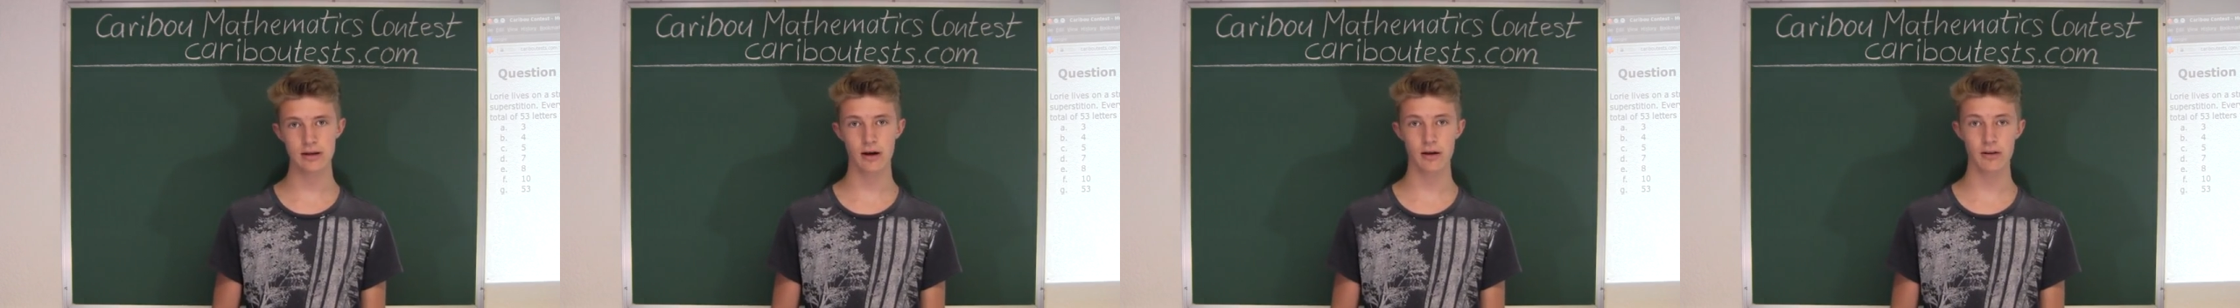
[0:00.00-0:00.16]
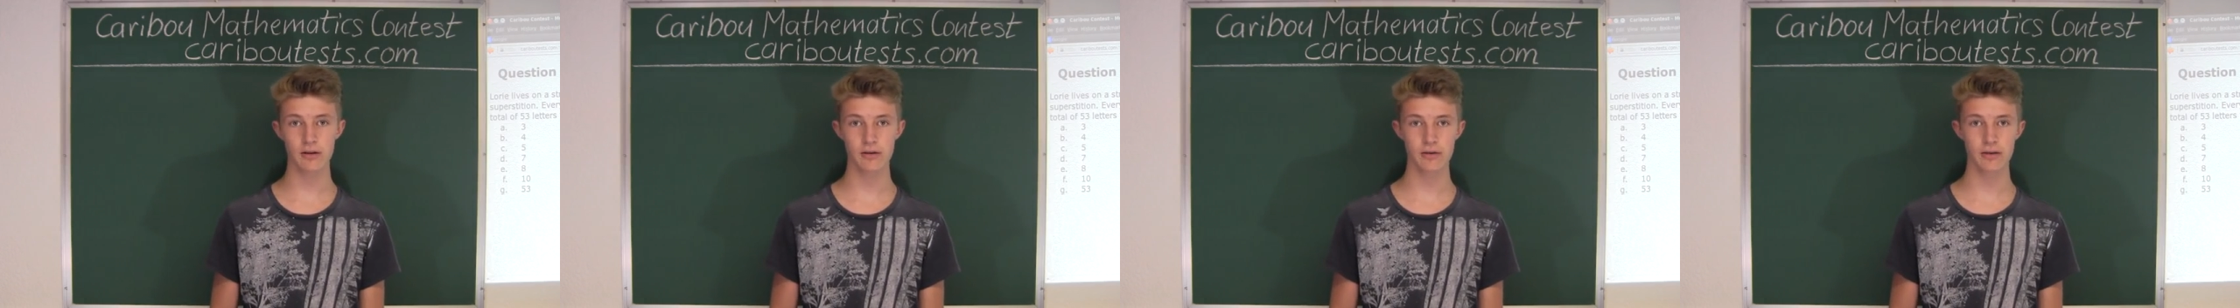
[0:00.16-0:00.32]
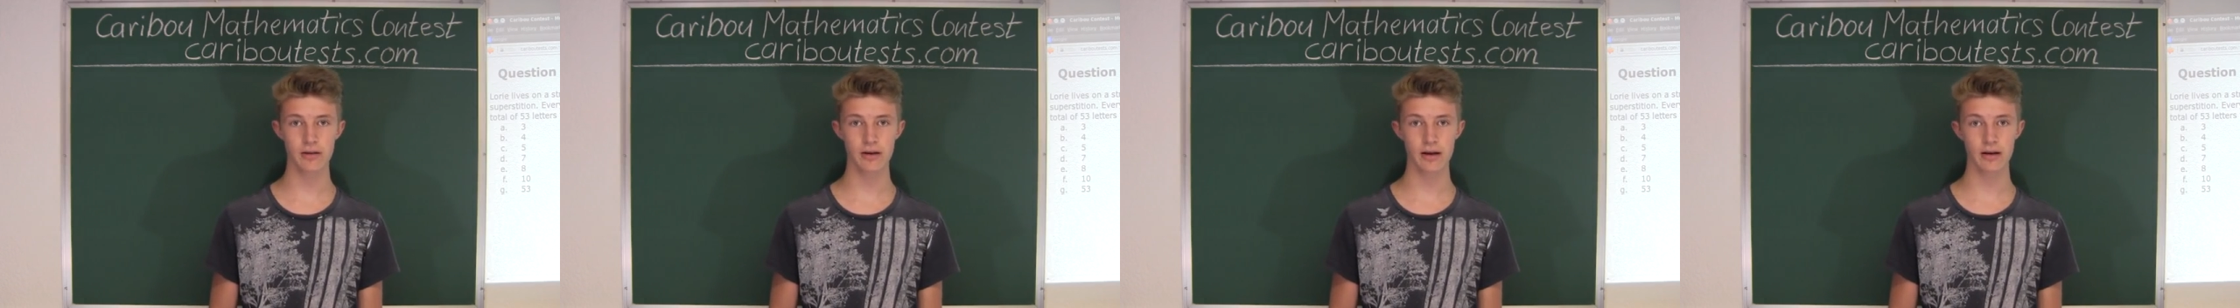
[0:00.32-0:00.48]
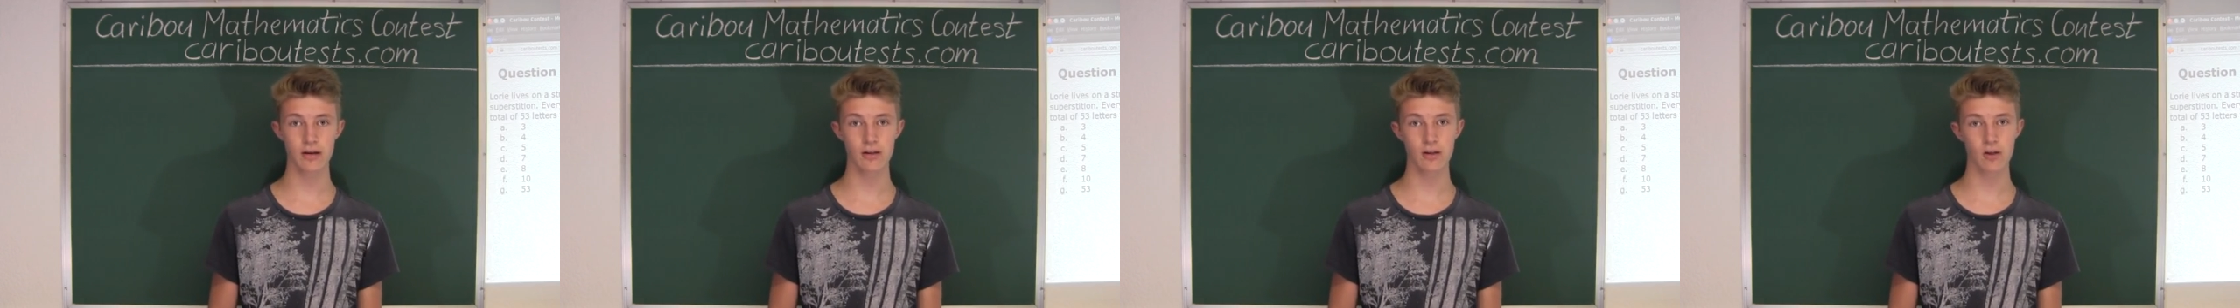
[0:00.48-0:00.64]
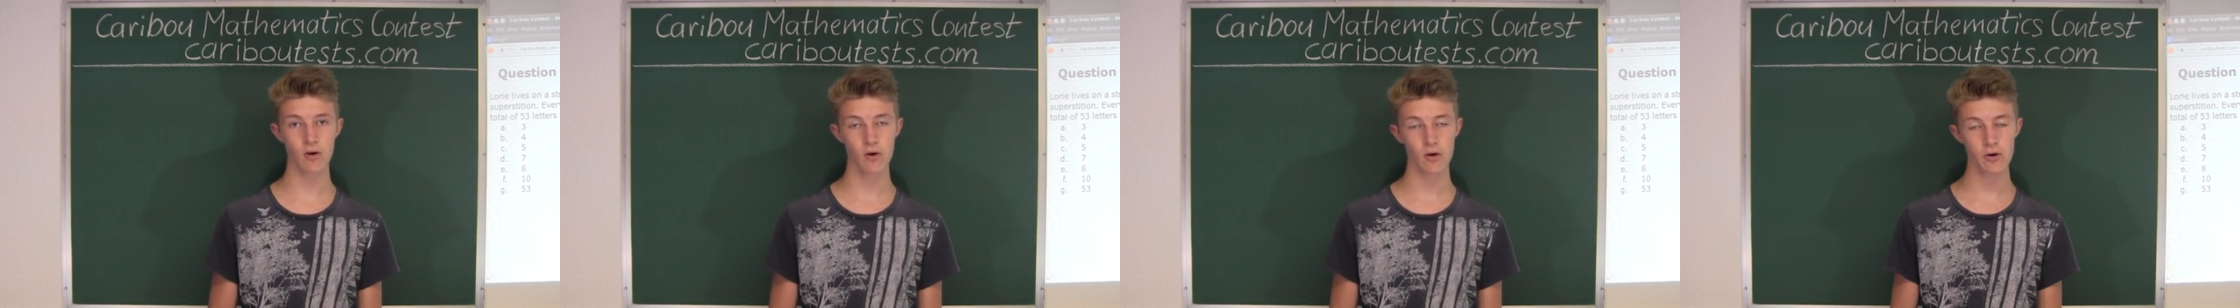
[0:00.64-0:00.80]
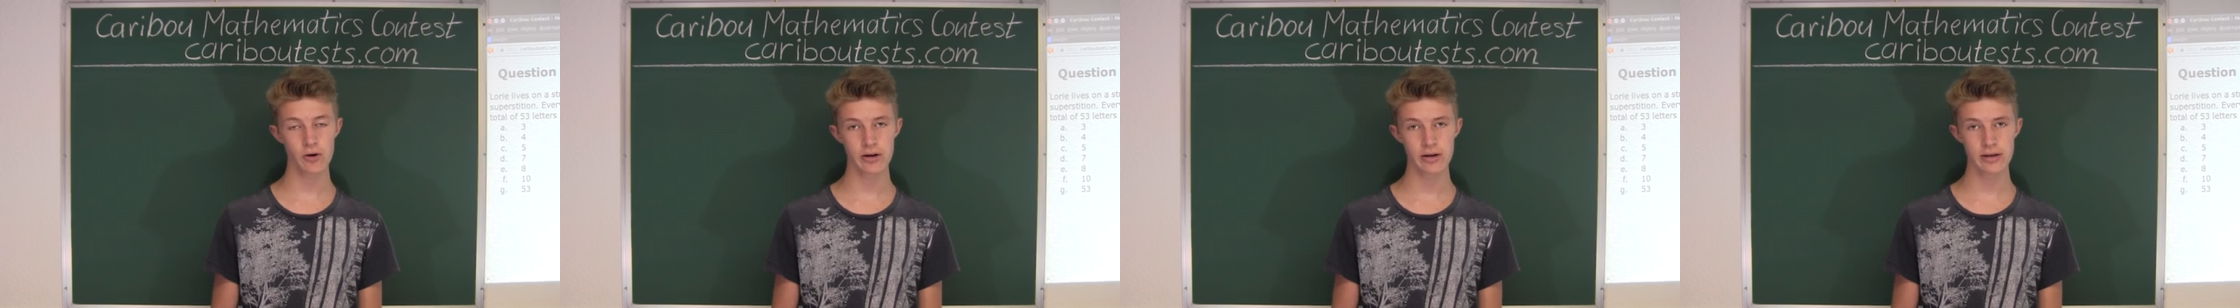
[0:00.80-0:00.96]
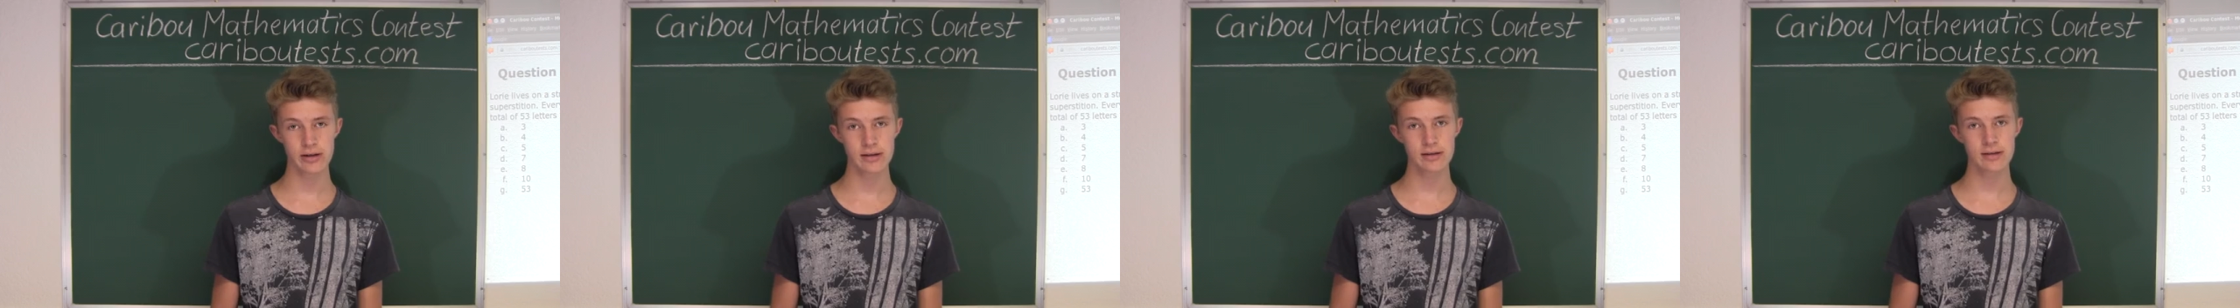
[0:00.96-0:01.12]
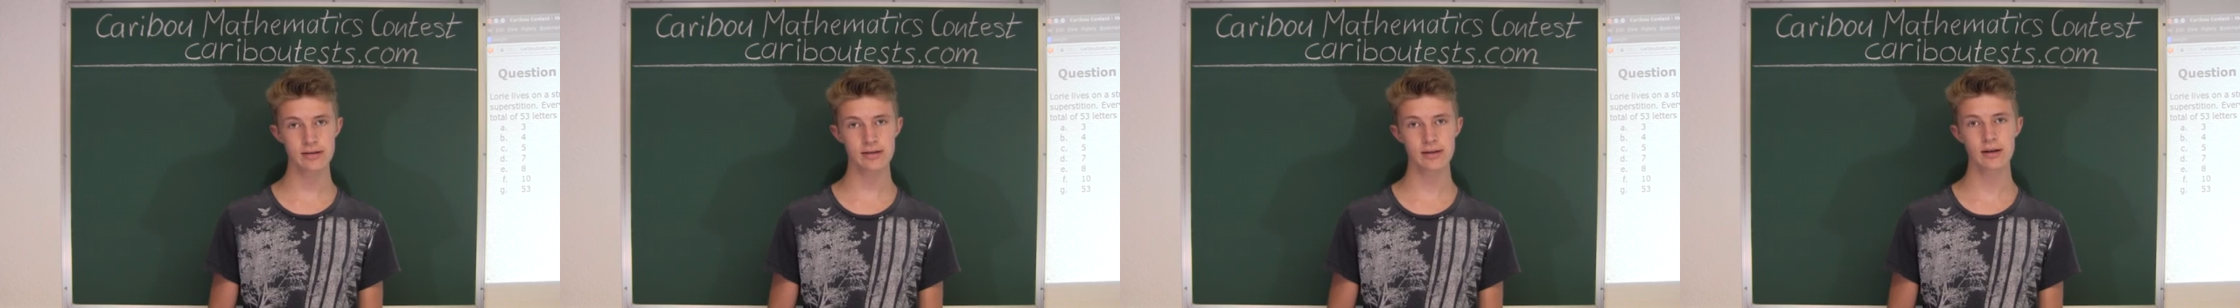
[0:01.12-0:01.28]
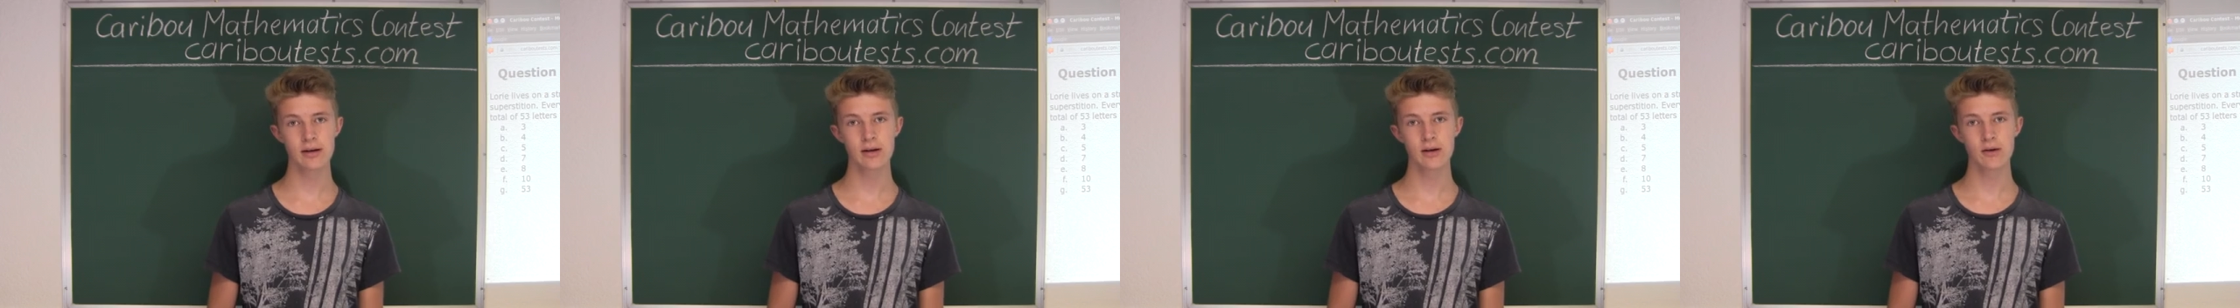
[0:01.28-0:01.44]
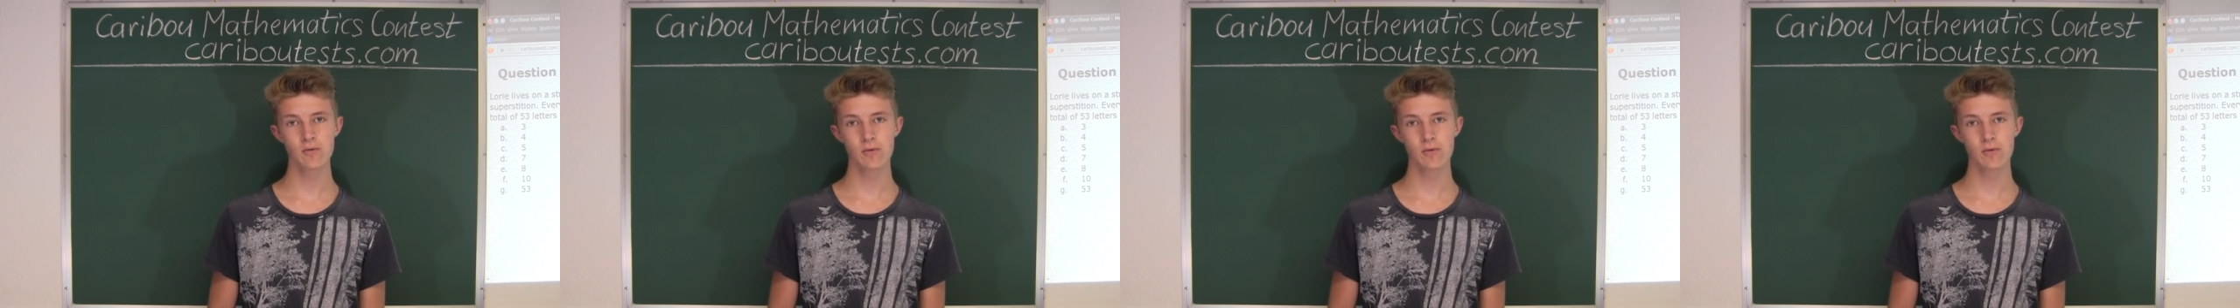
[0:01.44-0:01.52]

other than Lori's,